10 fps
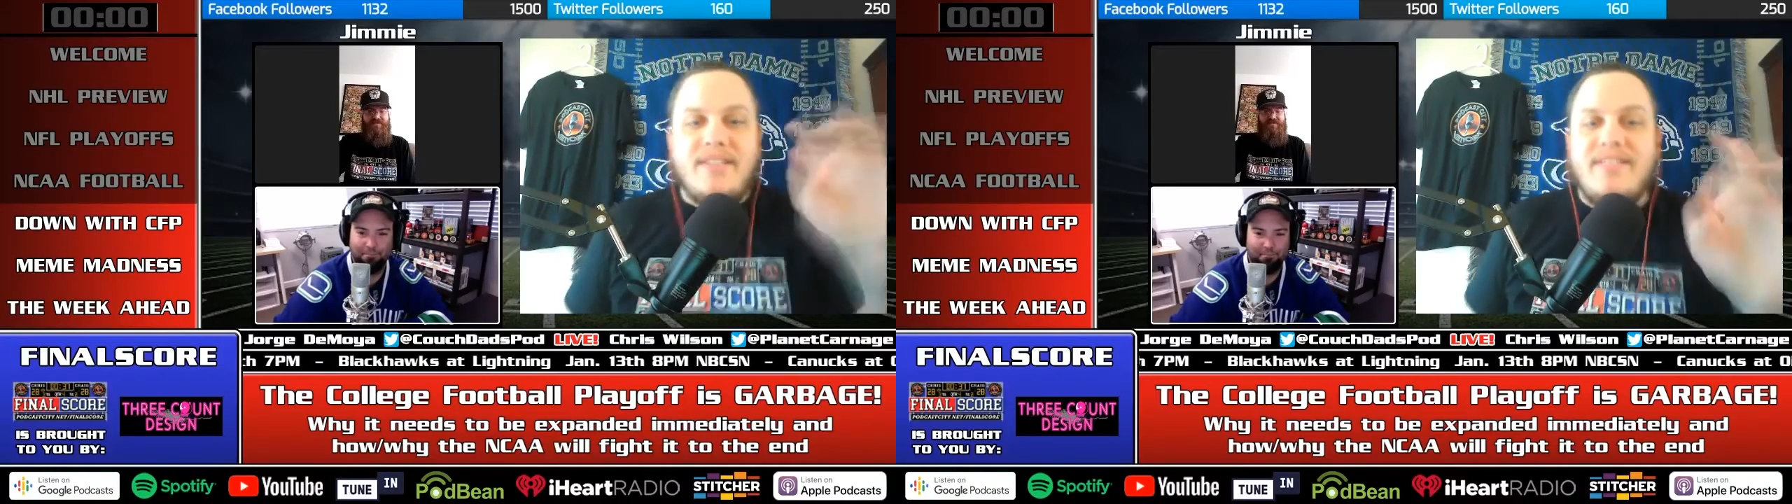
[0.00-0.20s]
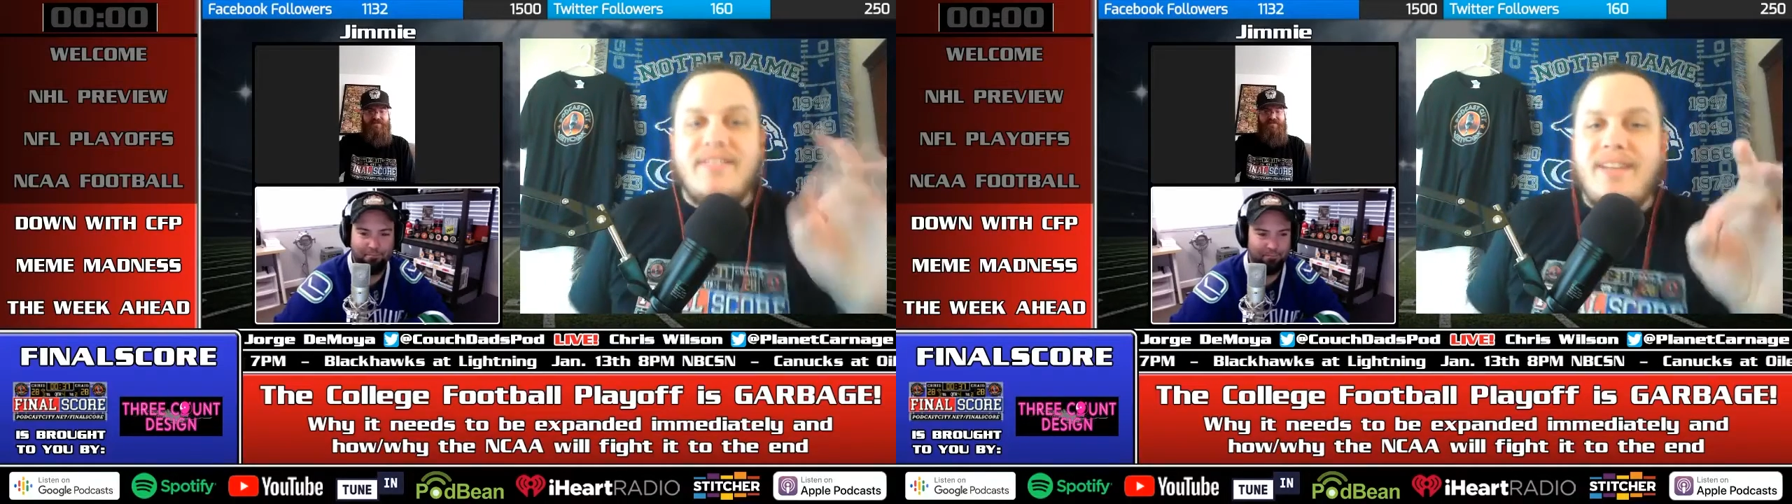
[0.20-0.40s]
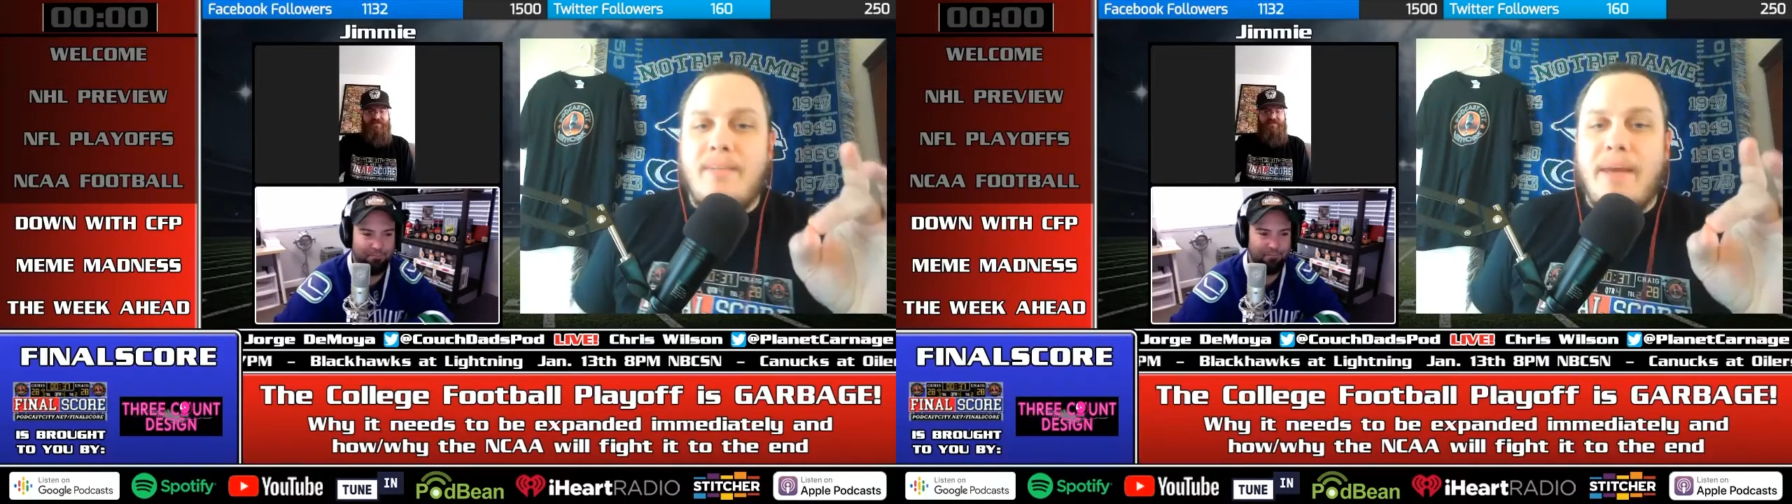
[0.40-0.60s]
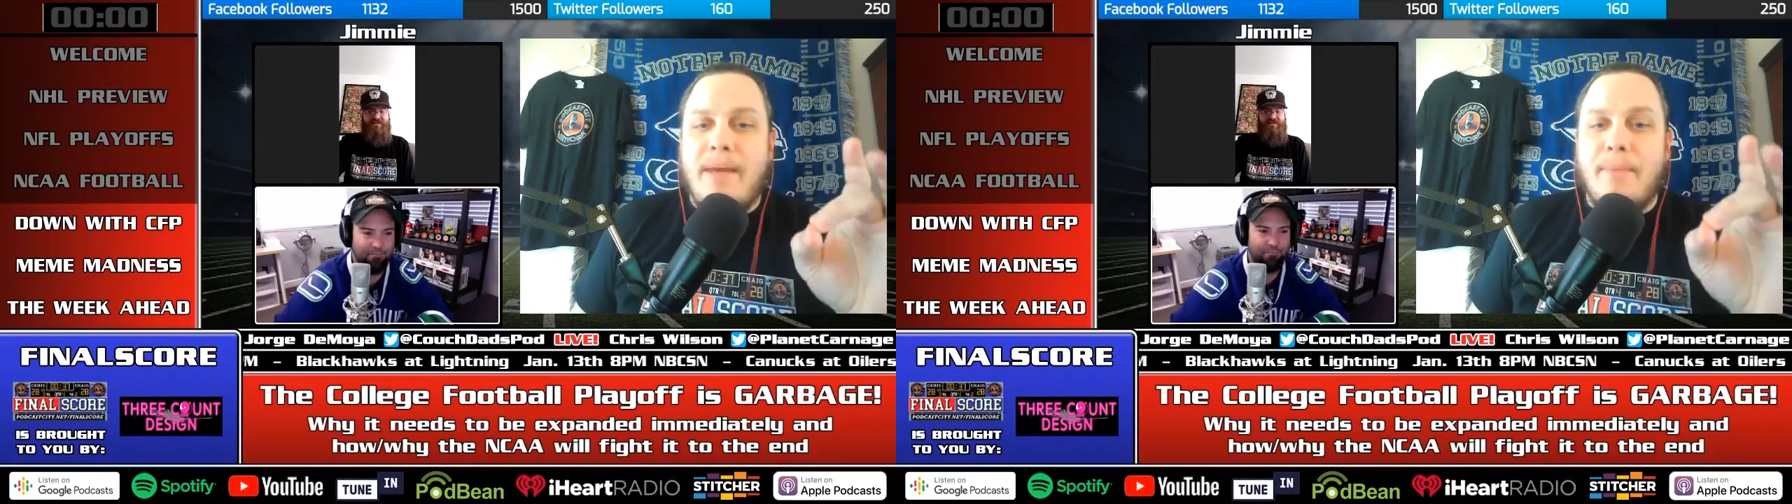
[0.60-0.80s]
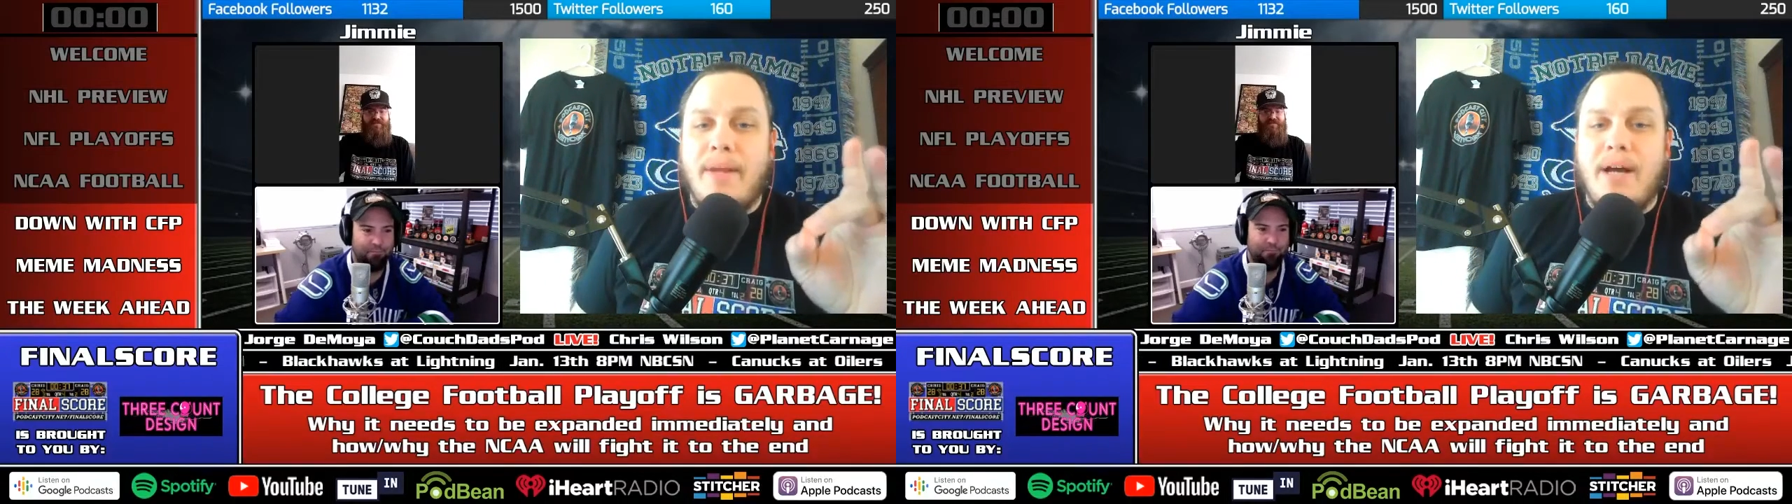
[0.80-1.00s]
16
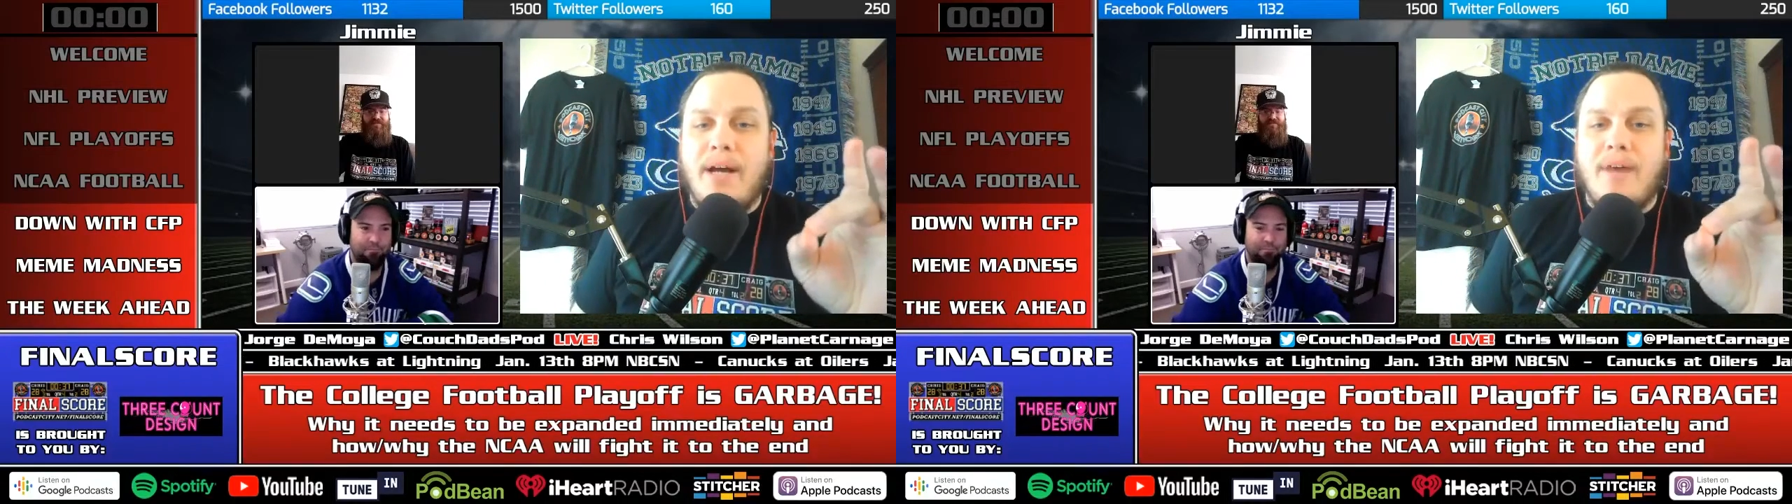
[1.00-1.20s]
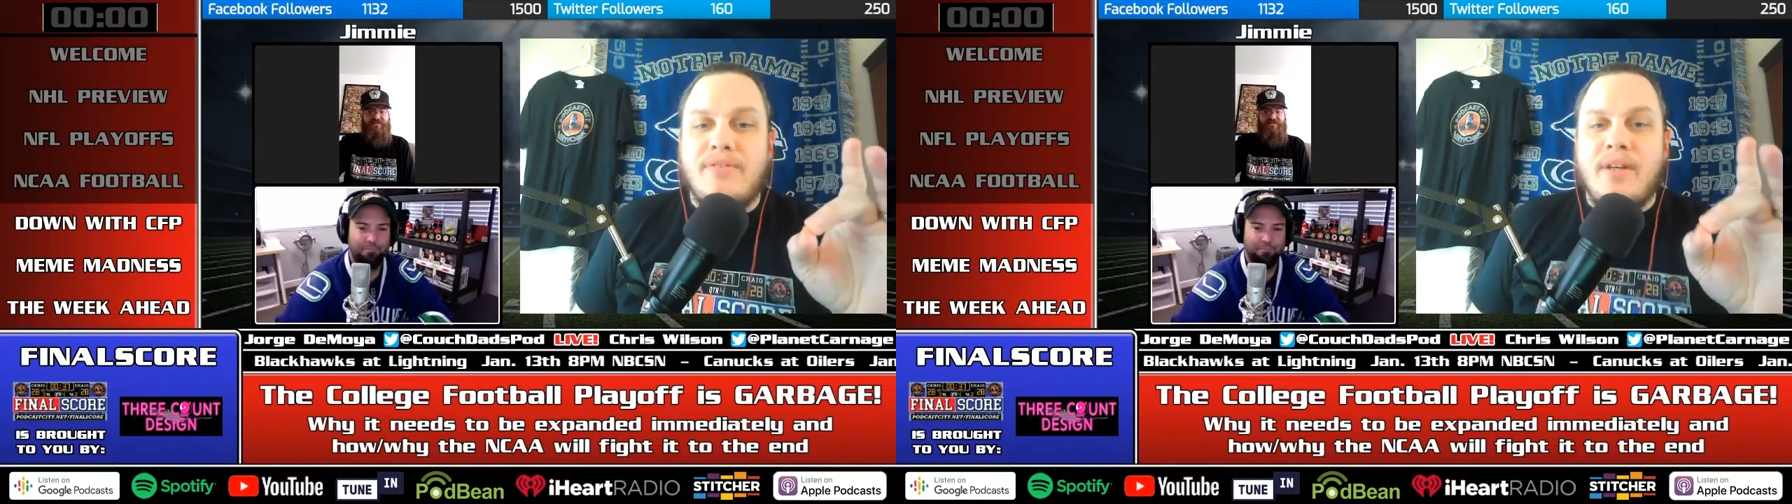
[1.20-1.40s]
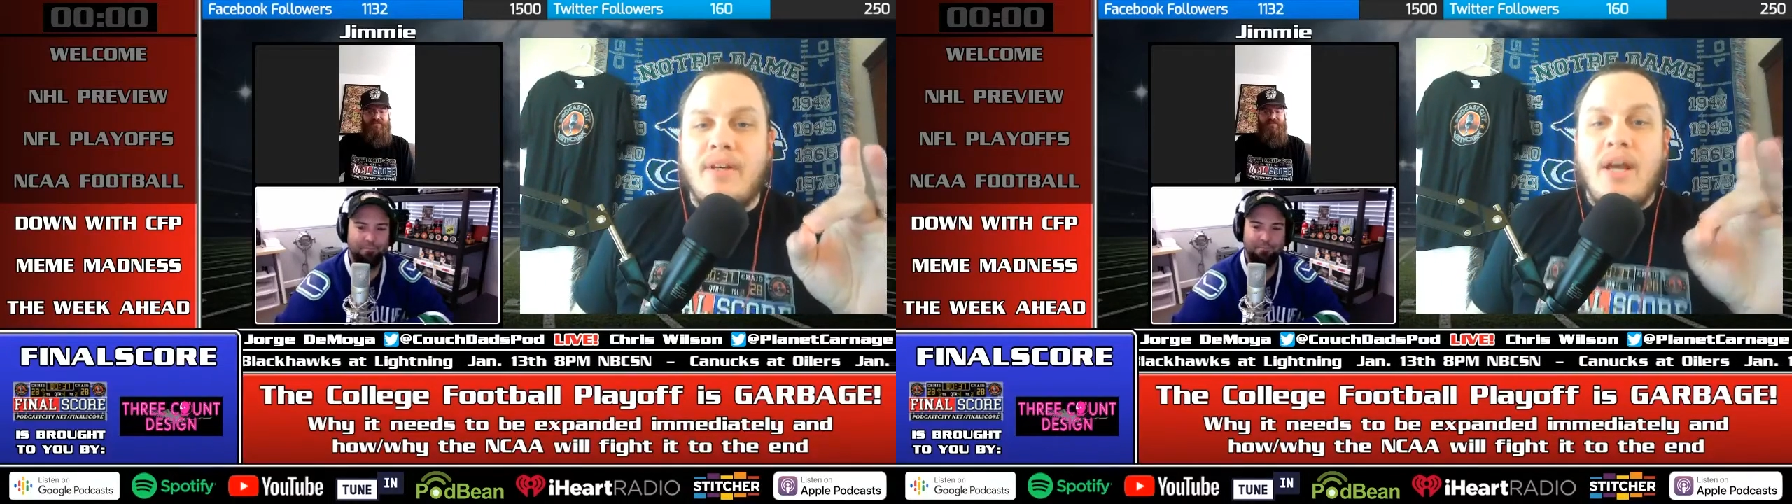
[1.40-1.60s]
make playoffs,